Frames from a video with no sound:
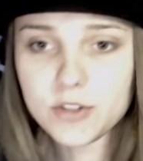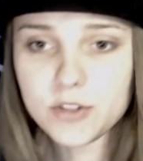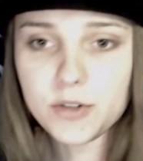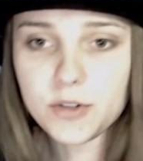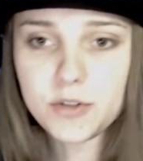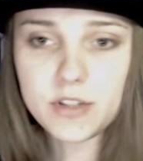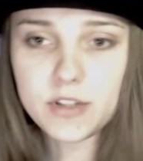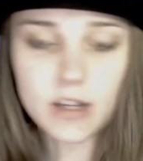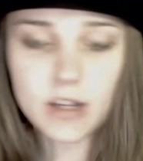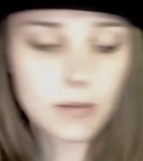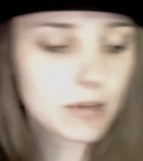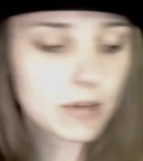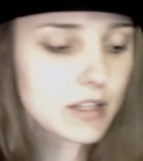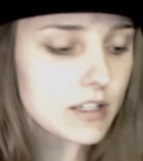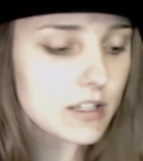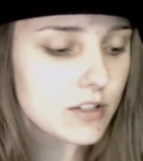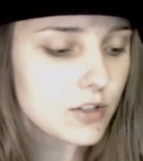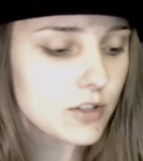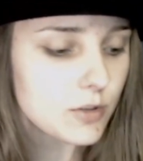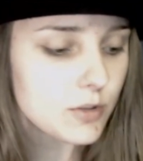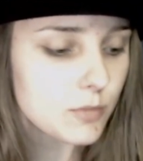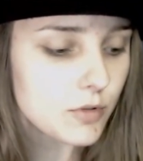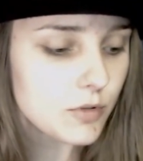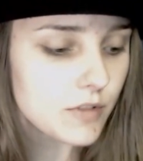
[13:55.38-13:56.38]
sent me these two
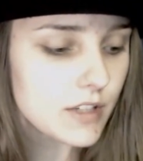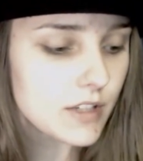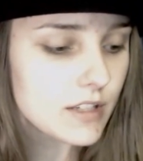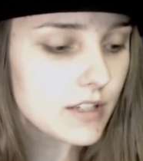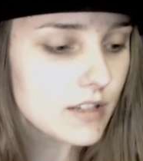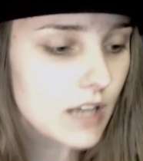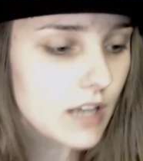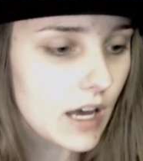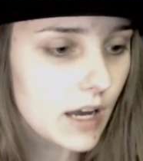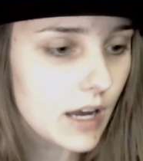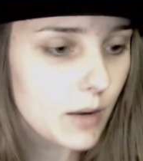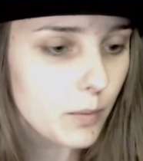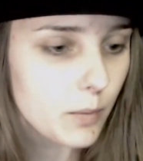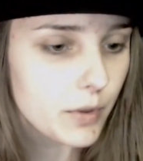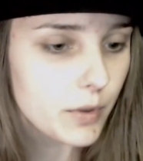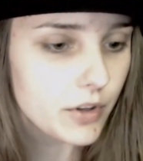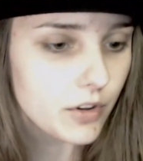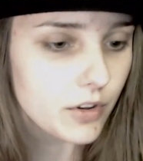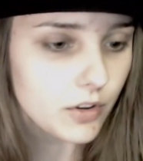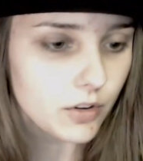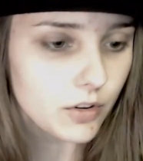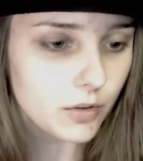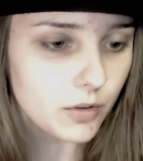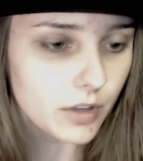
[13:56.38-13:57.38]
movies. I
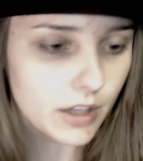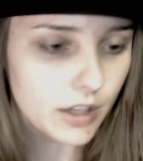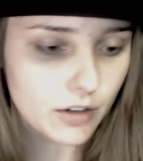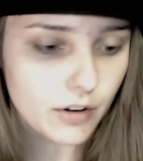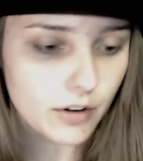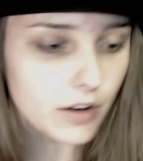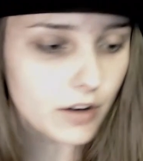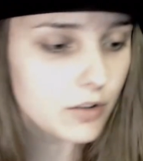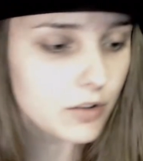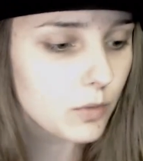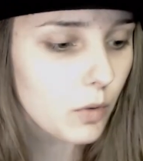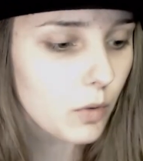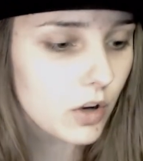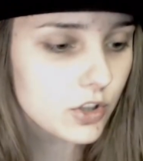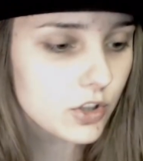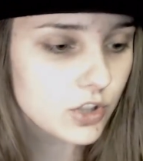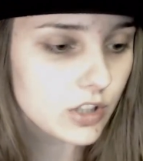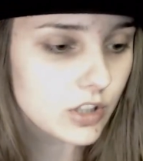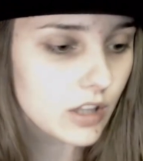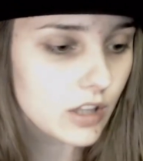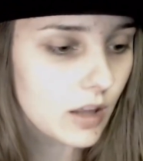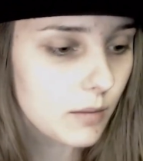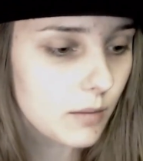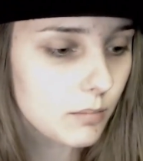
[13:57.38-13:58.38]
will get around to watching
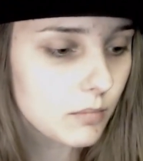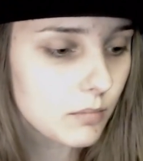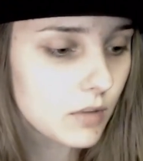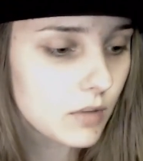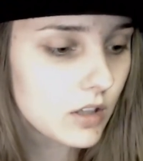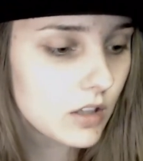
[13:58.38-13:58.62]
them